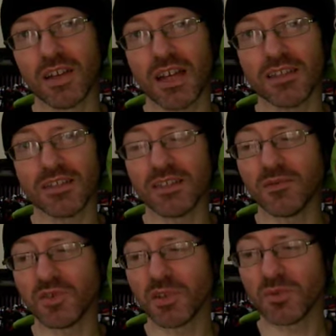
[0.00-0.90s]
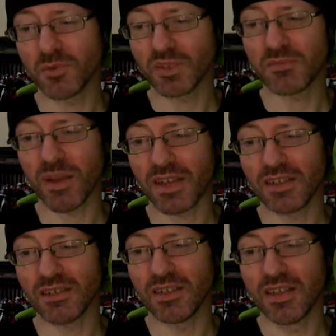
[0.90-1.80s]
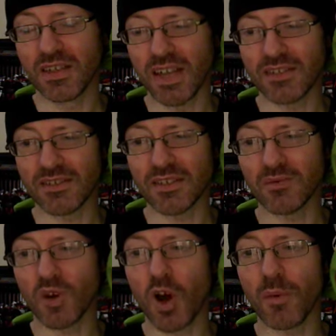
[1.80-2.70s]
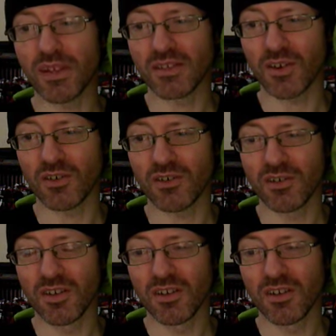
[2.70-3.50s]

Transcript: and see them treated with respect, and see them comment on